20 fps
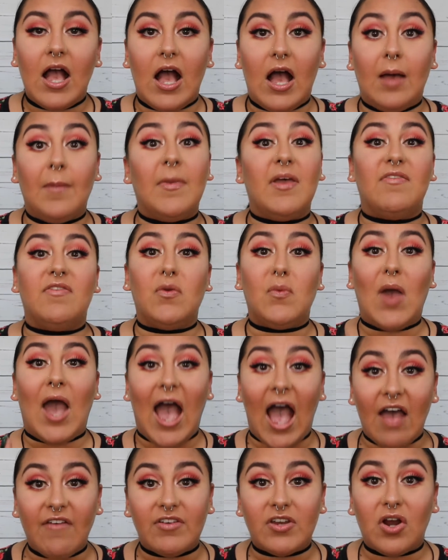If you
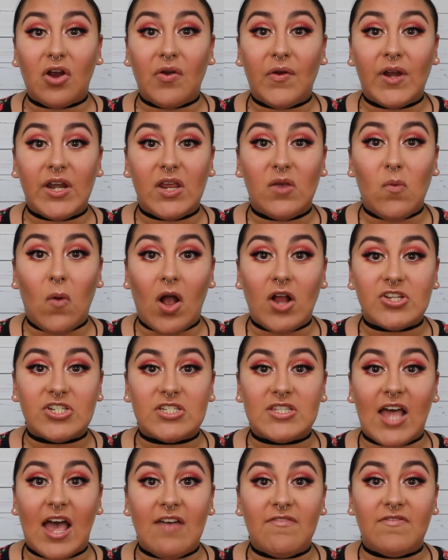haven't already
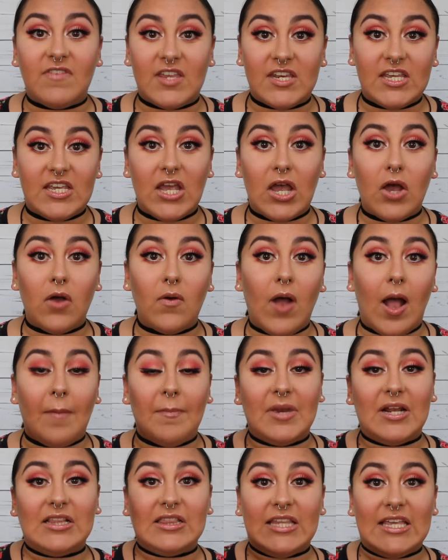watched that video, I'm
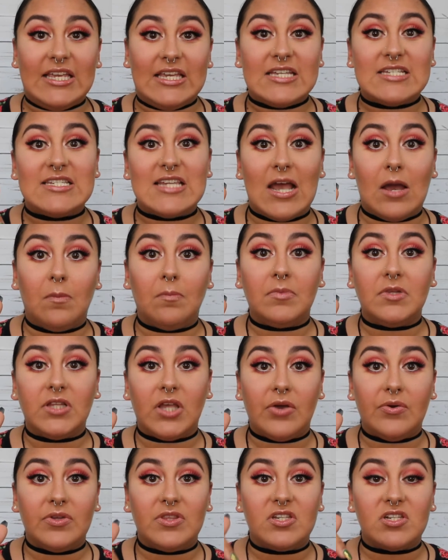gonna link it down
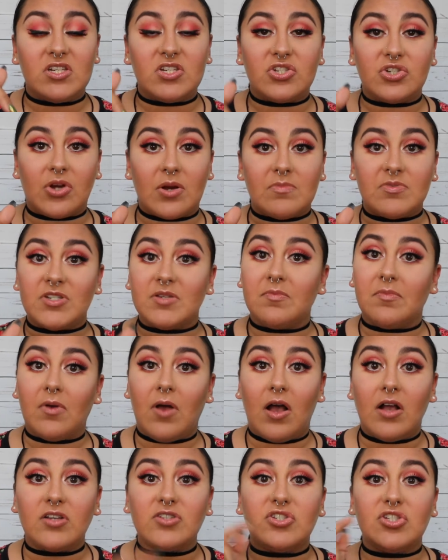below in the description
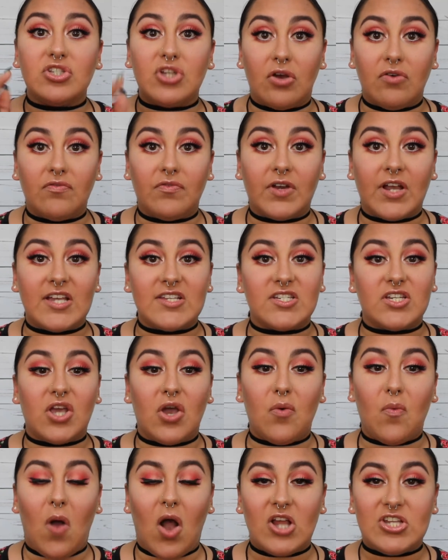box. Don't forget to
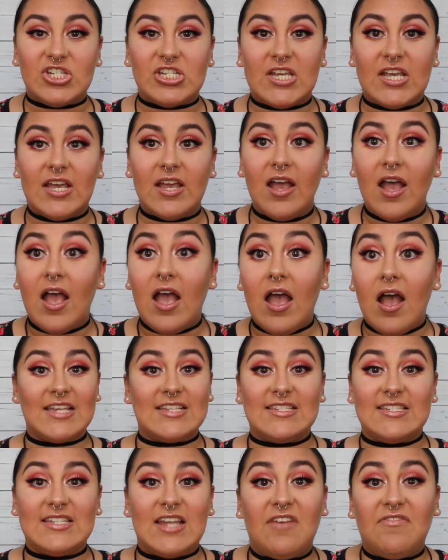go watch it.
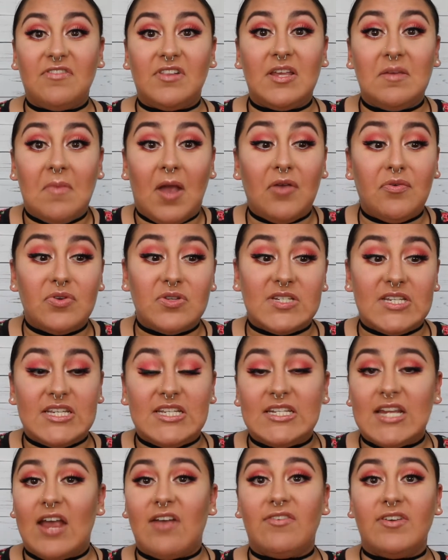It's definitely my
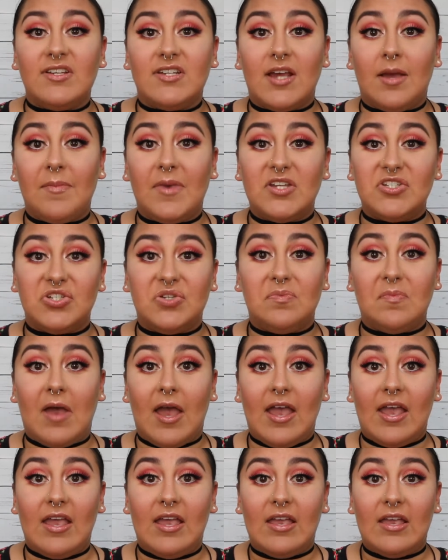routine every time I do
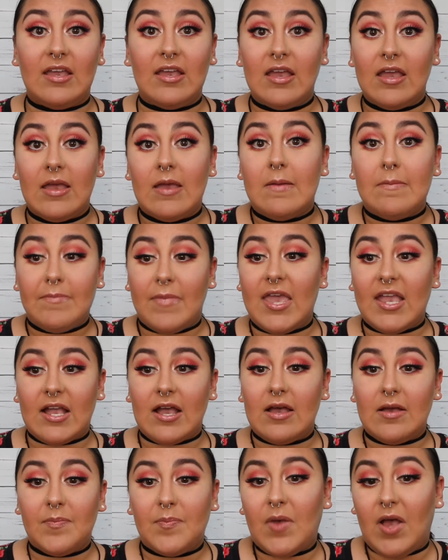my
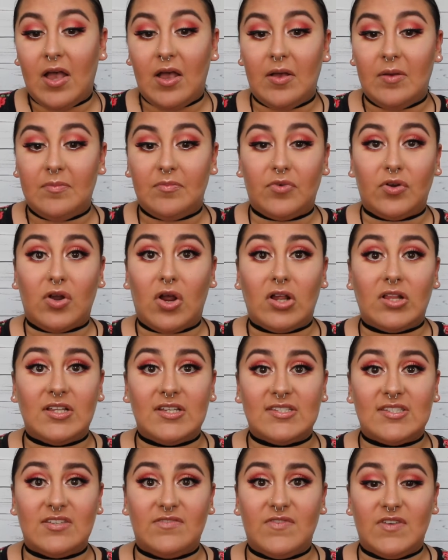makeup,
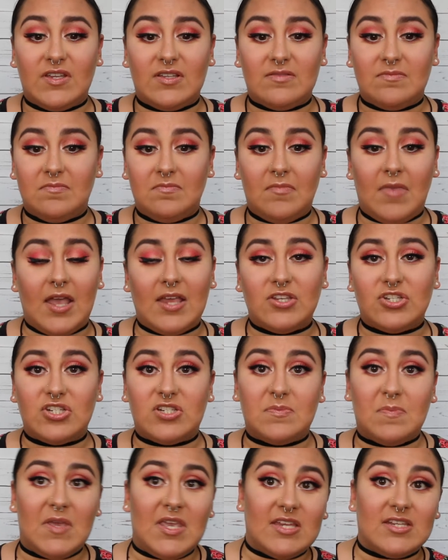regardless if it might
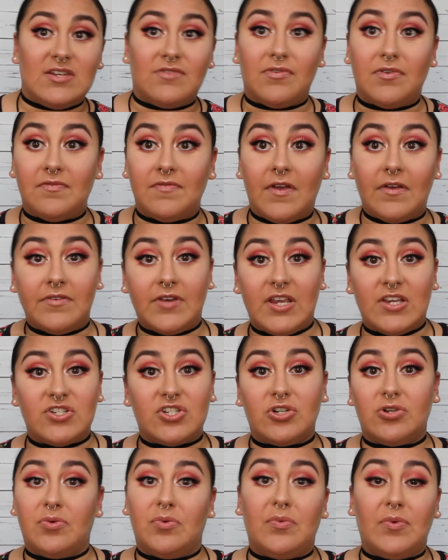just be a different
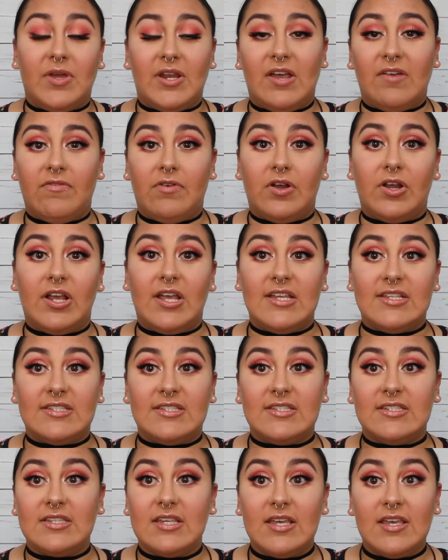foundation or whatever.
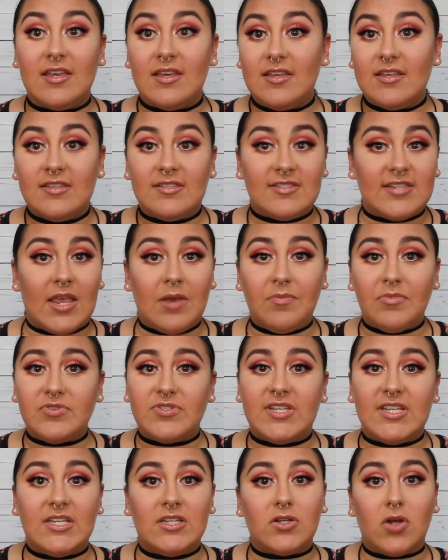It's same
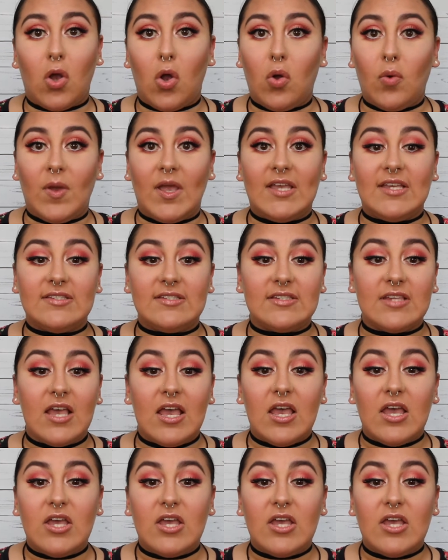routine always.